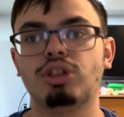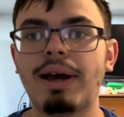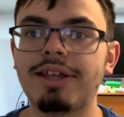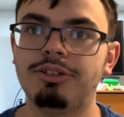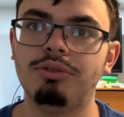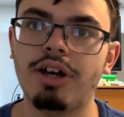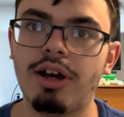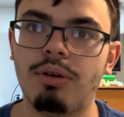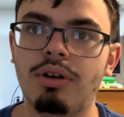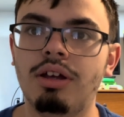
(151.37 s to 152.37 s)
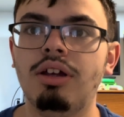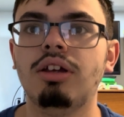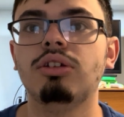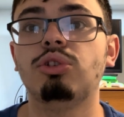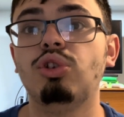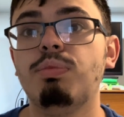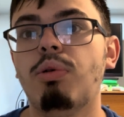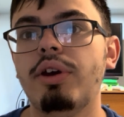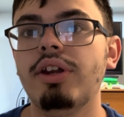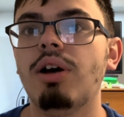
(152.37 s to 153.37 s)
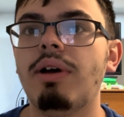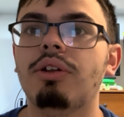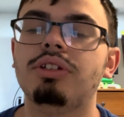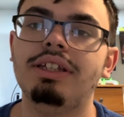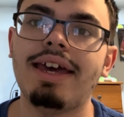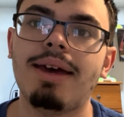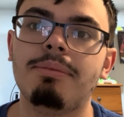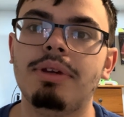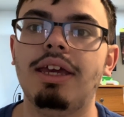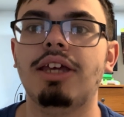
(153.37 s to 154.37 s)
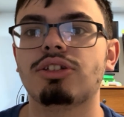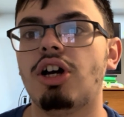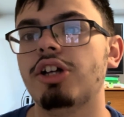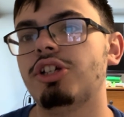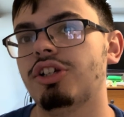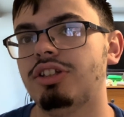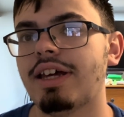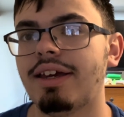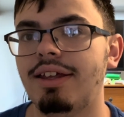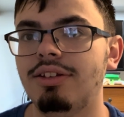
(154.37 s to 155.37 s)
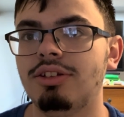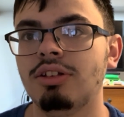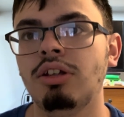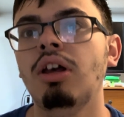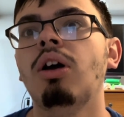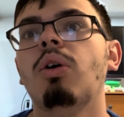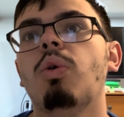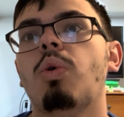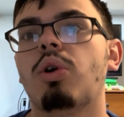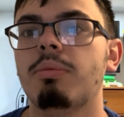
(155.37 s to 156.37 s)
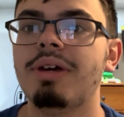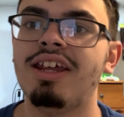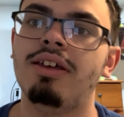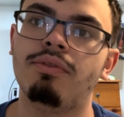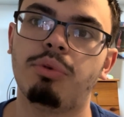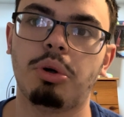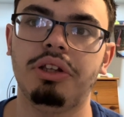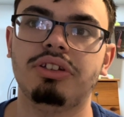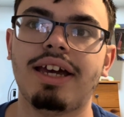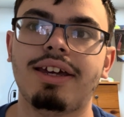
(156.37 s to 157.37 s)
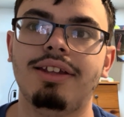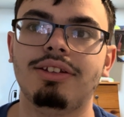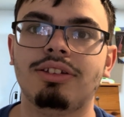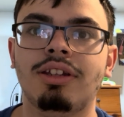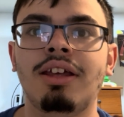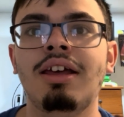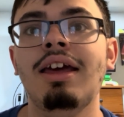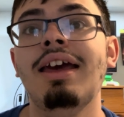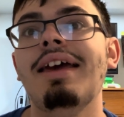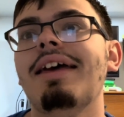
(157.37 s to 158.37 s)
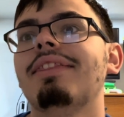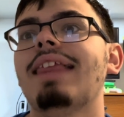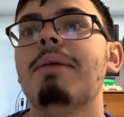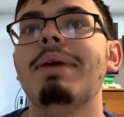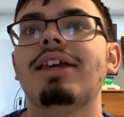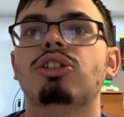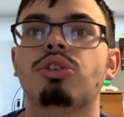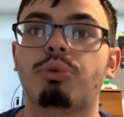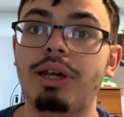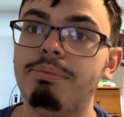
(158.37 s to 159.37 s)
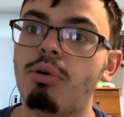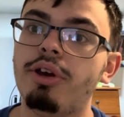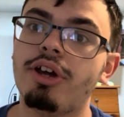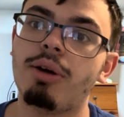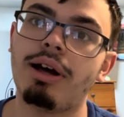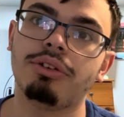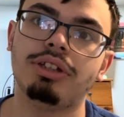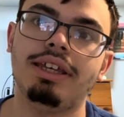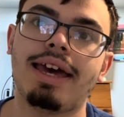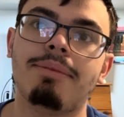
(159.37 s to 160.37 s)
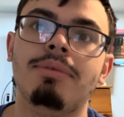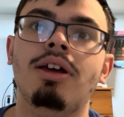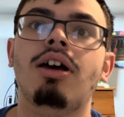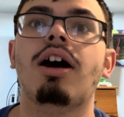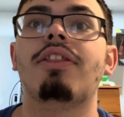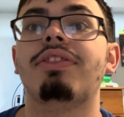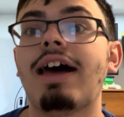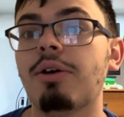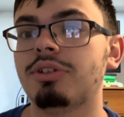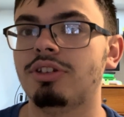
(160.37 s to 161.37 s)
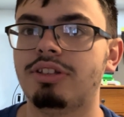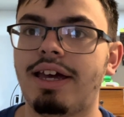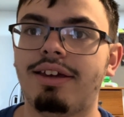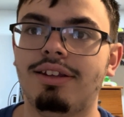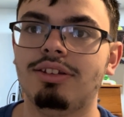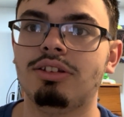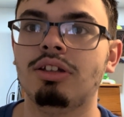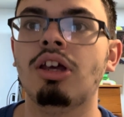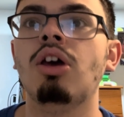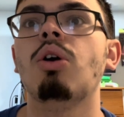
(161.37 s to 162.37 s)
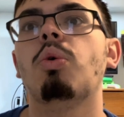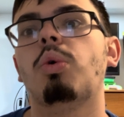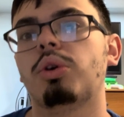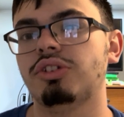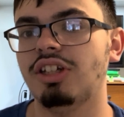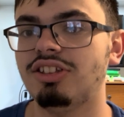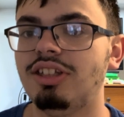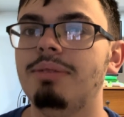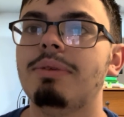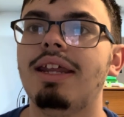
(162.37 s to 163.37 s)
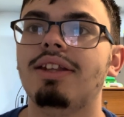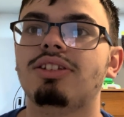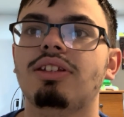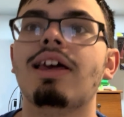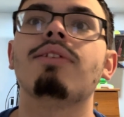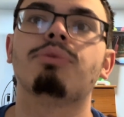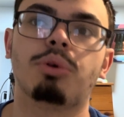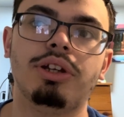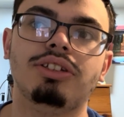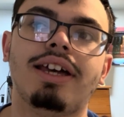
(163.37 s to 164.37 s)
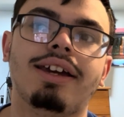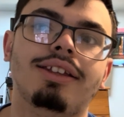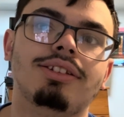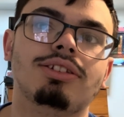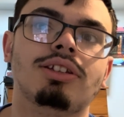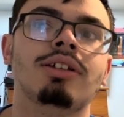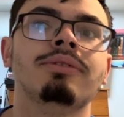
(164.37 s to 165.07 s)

as you know, 2.0 LTM is 100 seconds, or a minute and 40 seconds. That makes 3.0 LTM 1,000 seconds, or 16 minutes and 40 seconds.